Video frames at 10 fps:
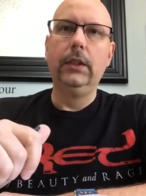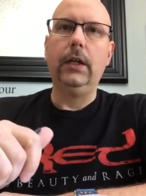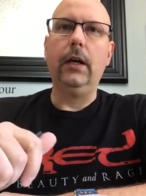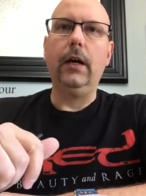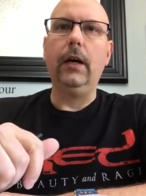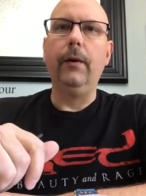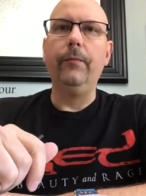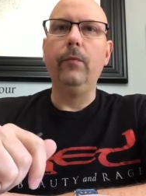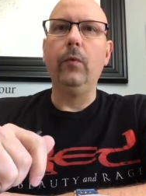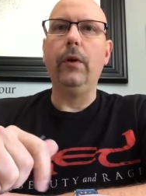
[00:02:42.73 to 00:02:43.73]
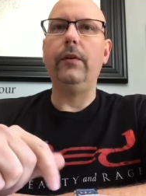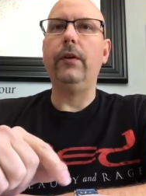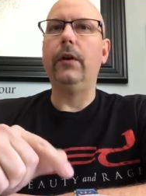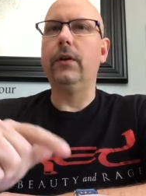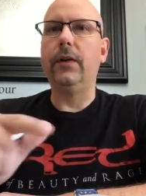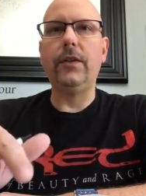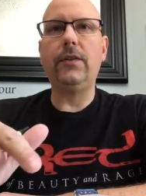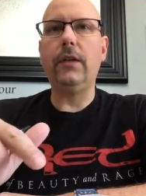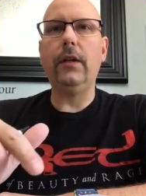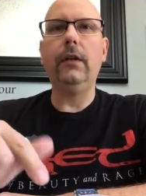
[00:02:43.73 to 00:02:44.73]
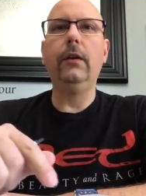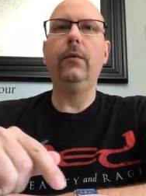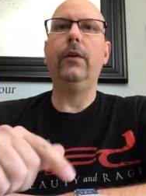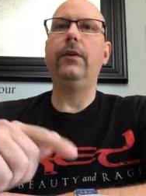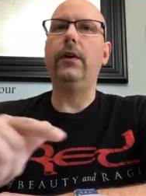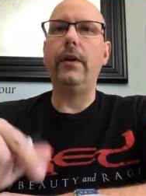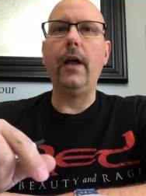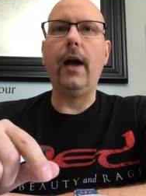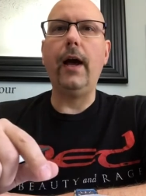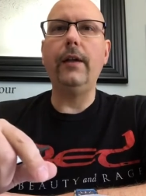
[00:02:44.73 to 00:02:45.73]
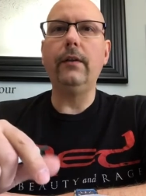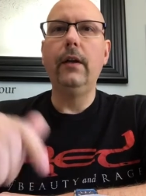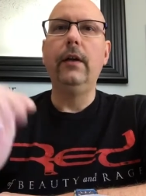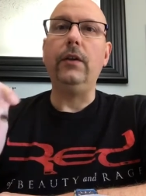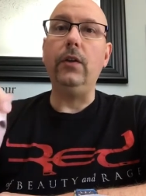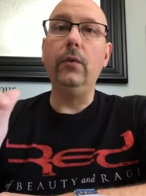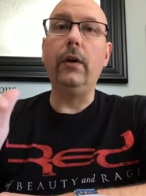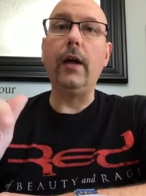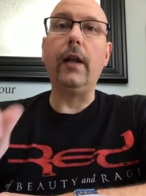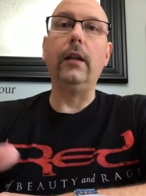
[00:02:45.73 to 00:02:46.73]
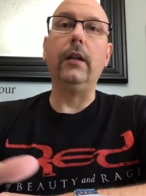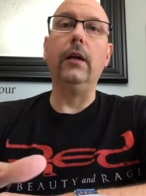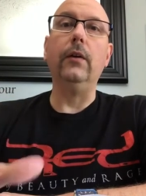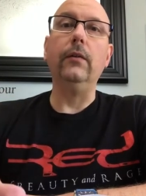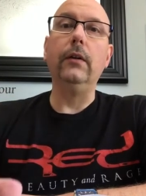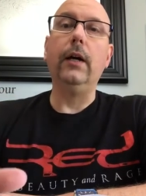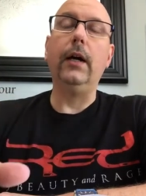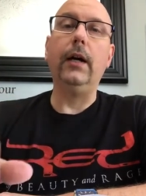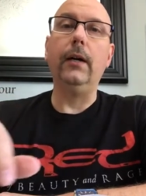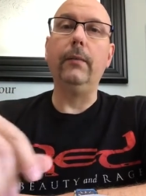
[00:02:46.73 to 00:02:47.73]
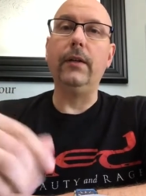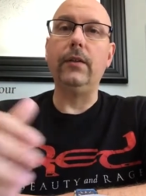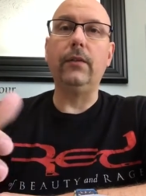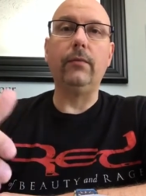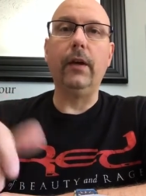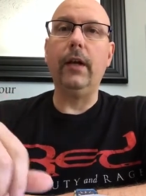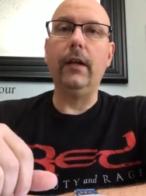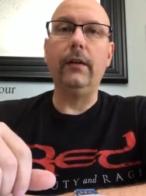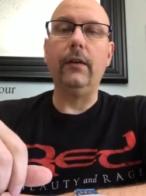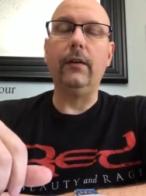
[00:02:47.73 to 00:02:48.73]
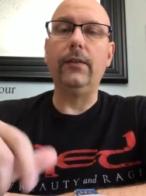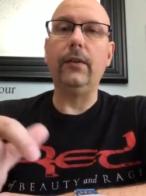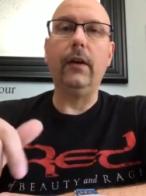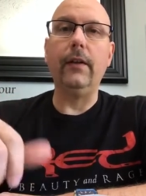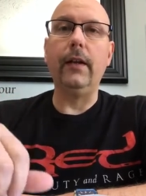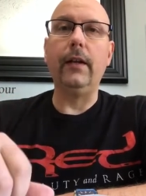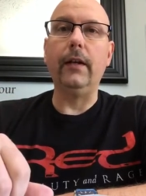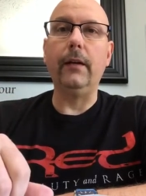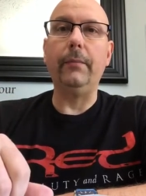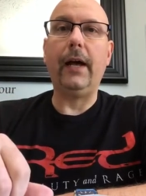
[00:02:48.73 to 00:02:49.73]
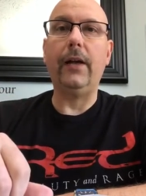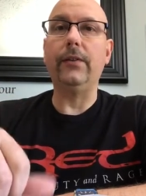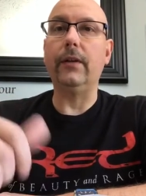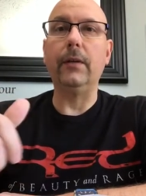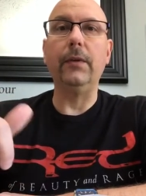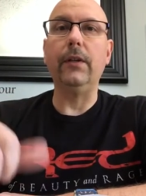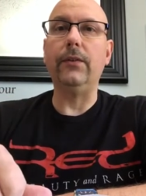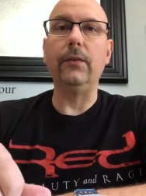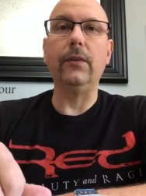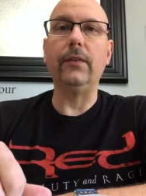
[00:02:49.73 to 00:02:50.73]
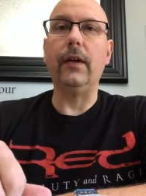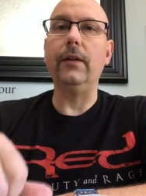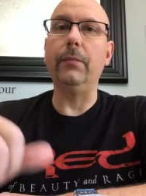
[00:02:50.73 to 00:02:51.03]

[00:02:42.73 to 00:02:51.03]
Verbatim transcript: Um, whether you're a Christian, whether you're not, you are not alone. Um, I just read or saw that a pastor committed suicide.